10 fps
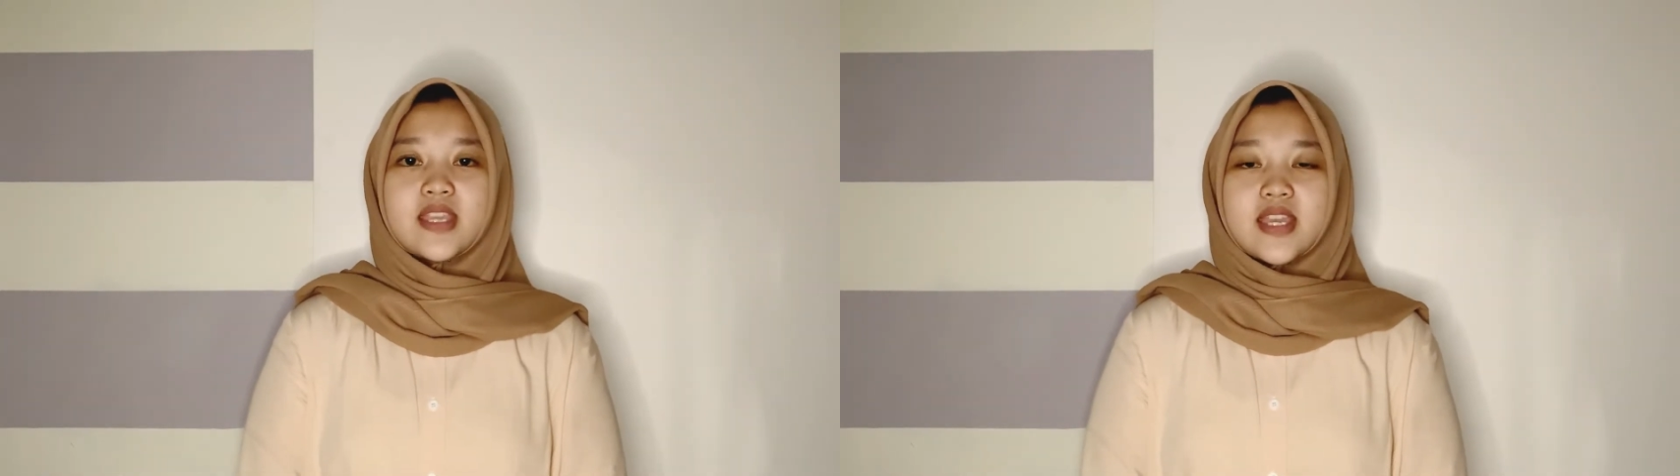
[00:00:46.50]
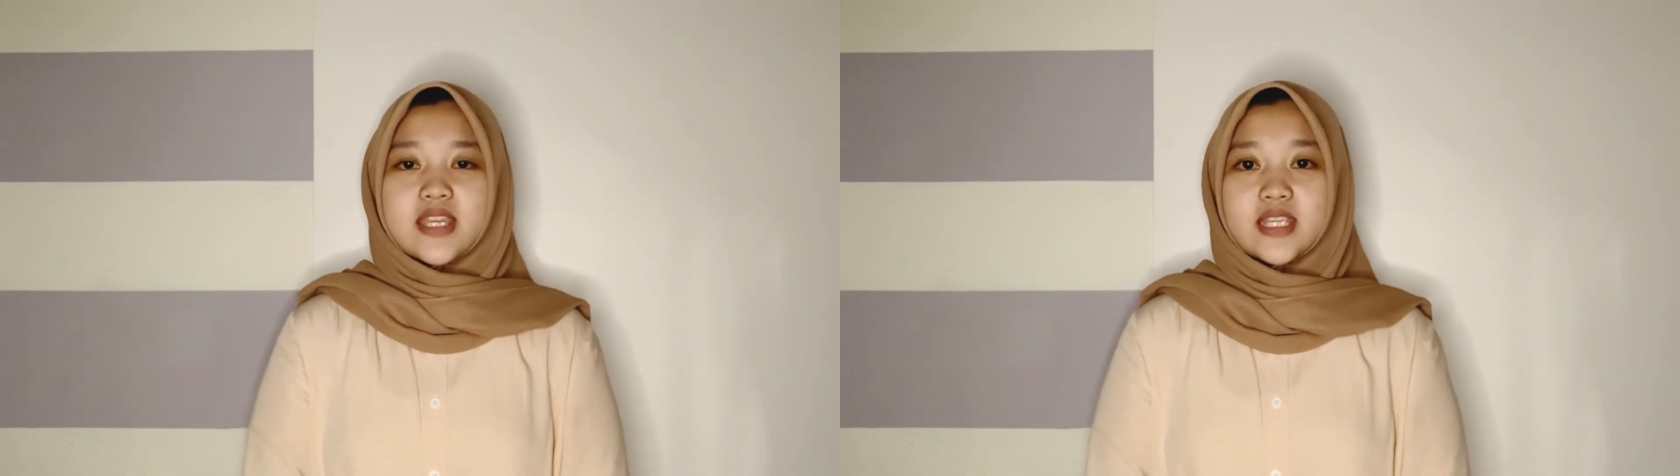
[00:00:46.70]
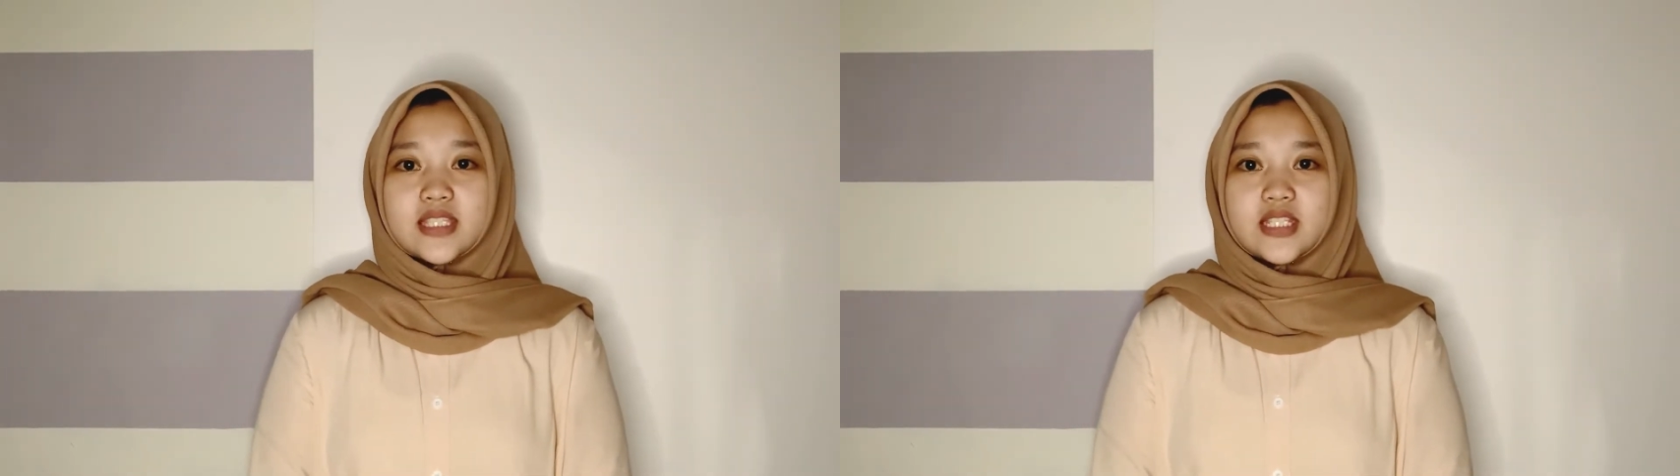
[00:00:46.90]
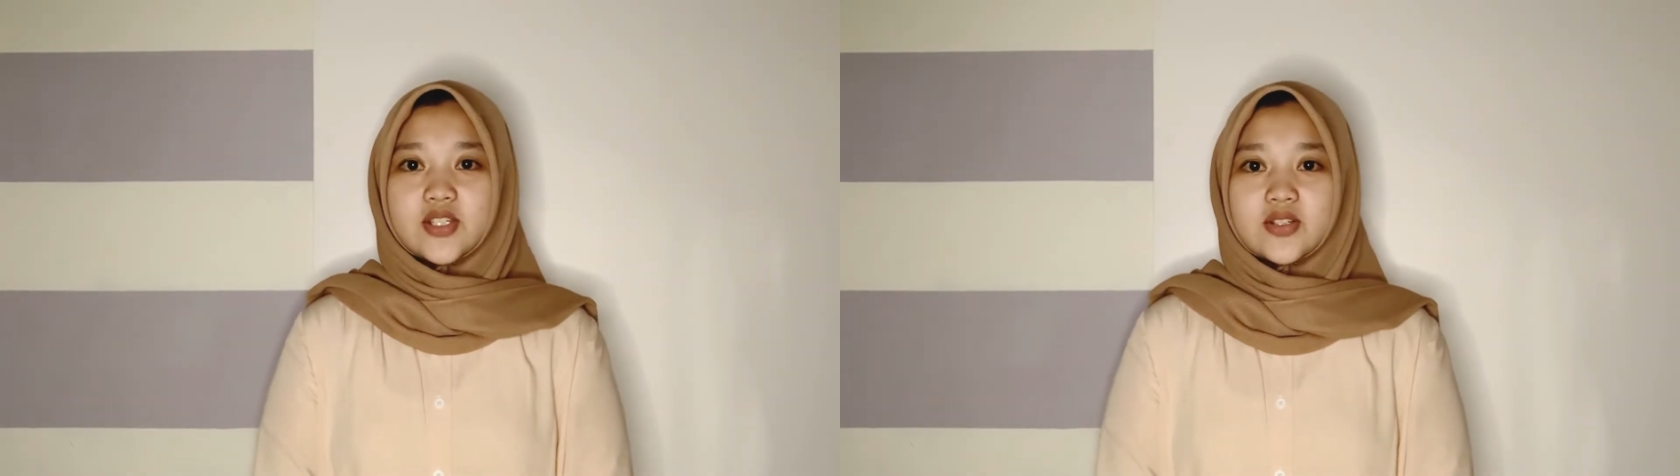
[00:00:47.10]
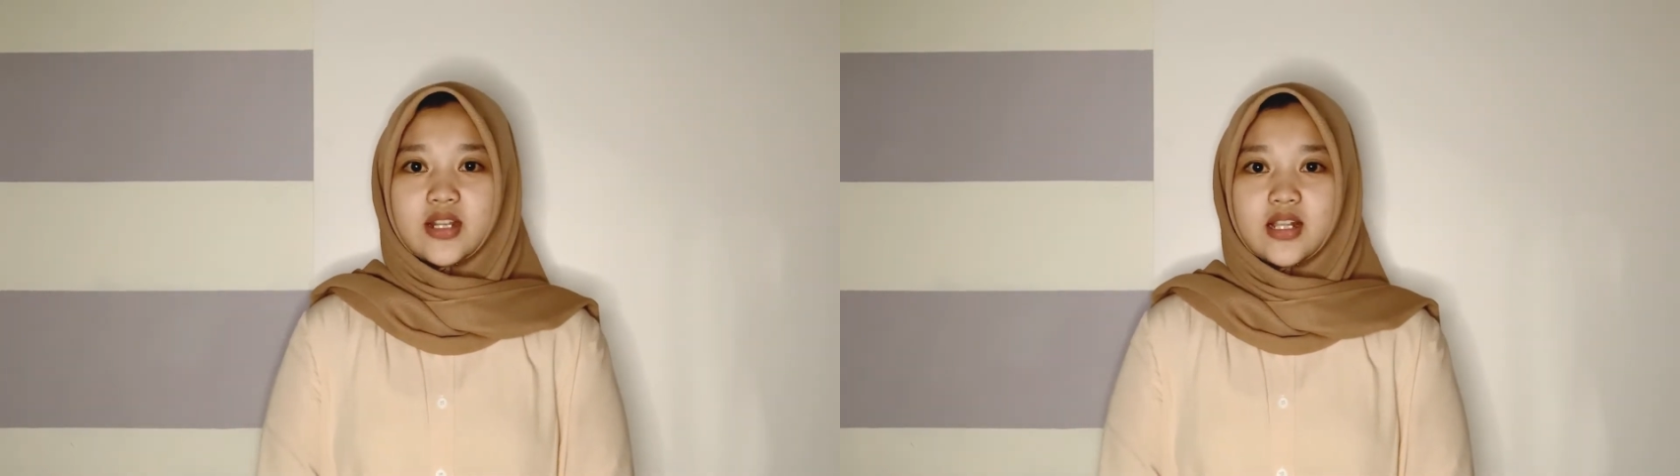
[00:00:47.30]

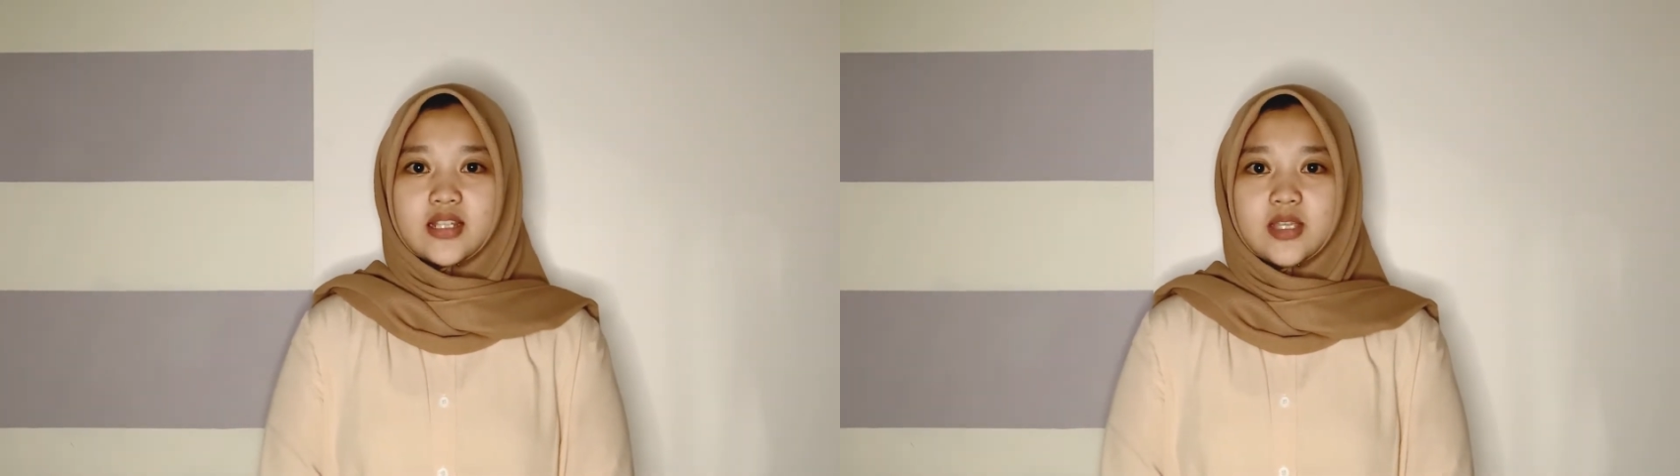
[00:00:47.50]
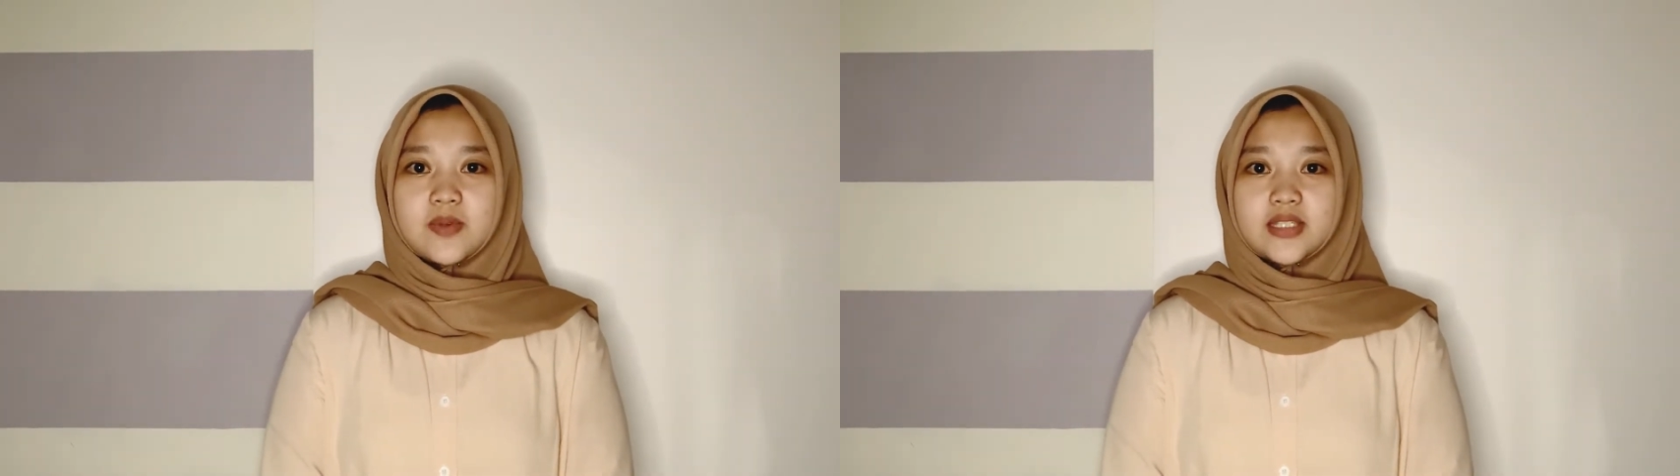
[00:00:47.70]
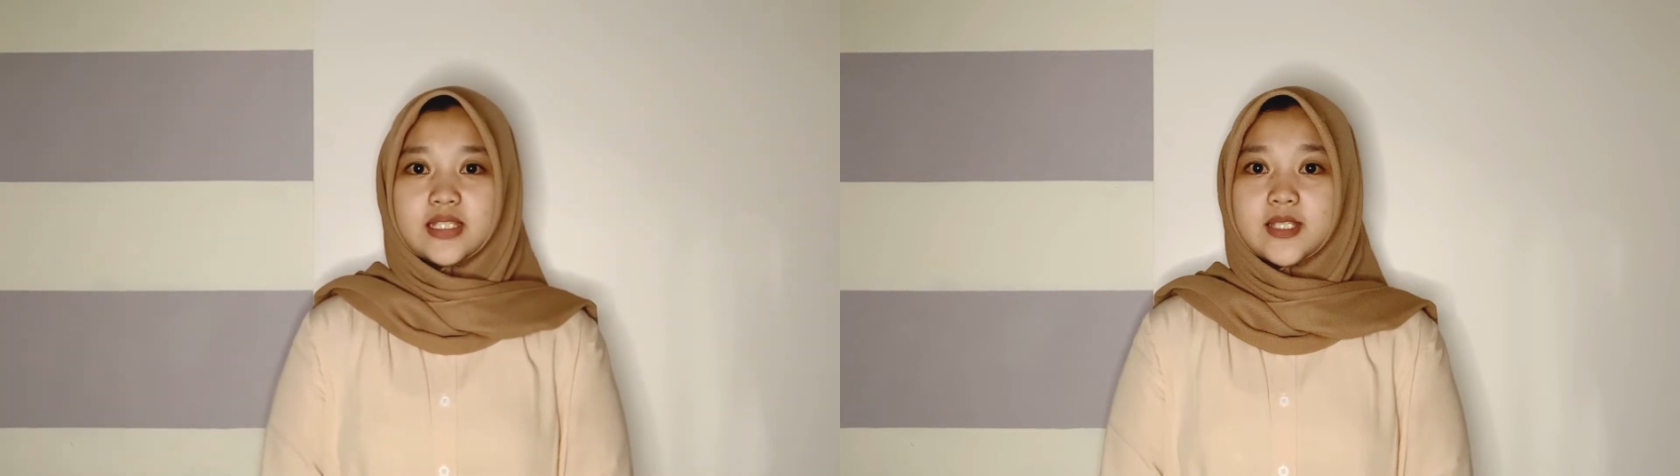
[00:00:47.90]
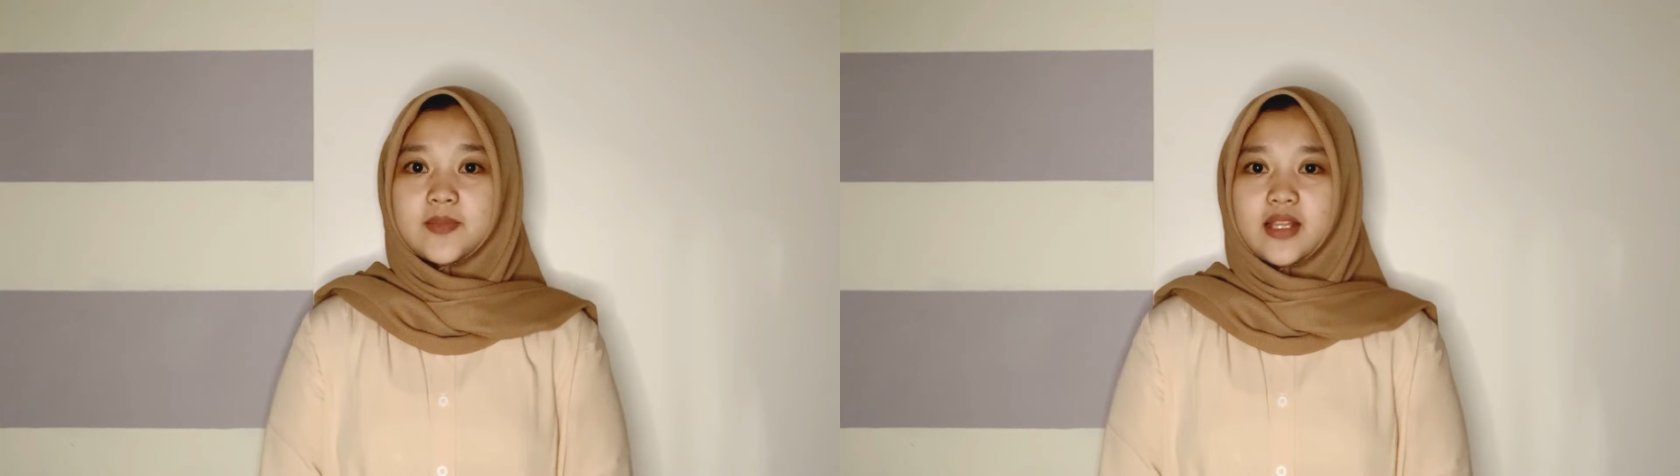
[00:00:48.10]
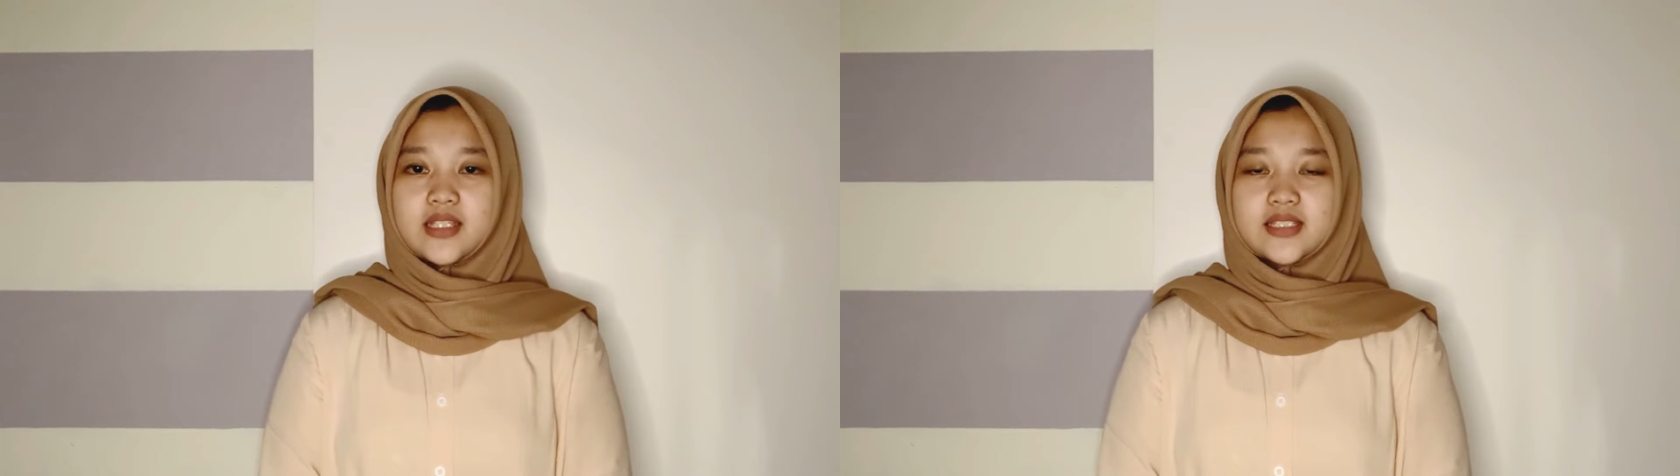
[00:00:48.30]
Gestational diabetes
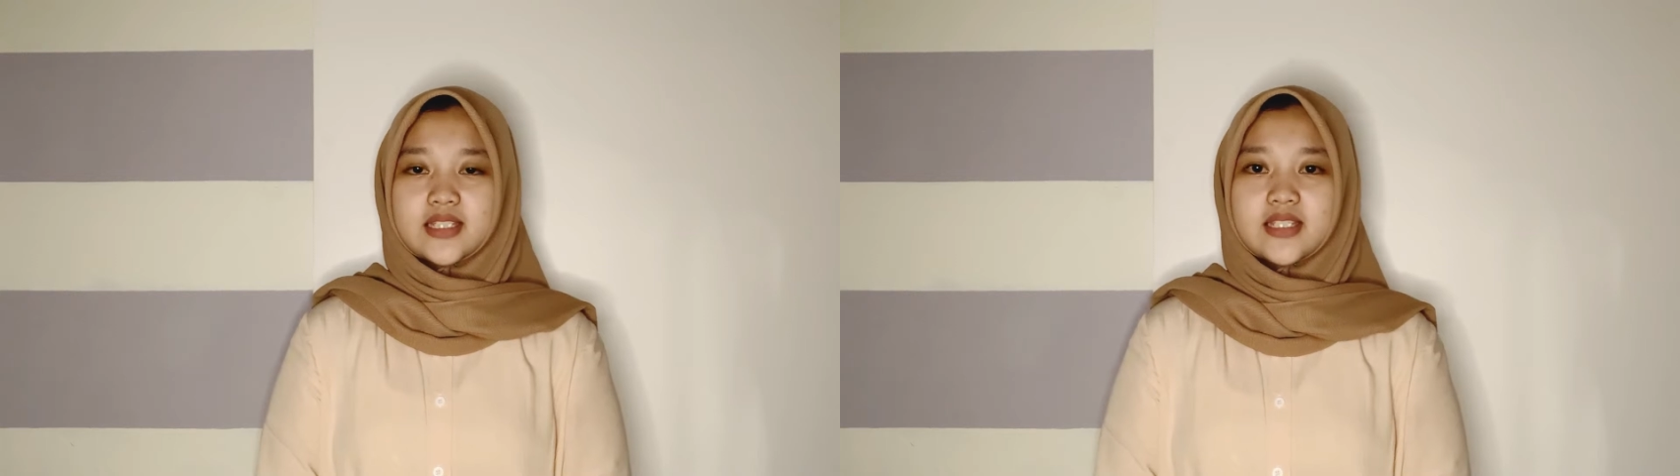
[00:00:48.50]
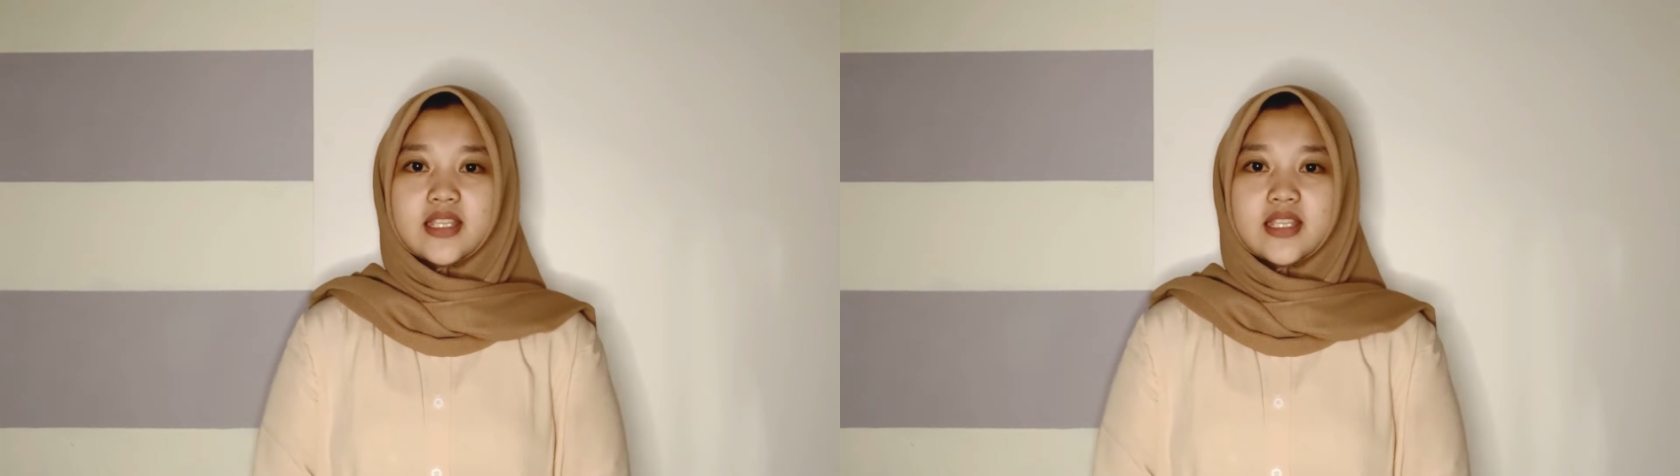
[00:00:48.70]
mellitus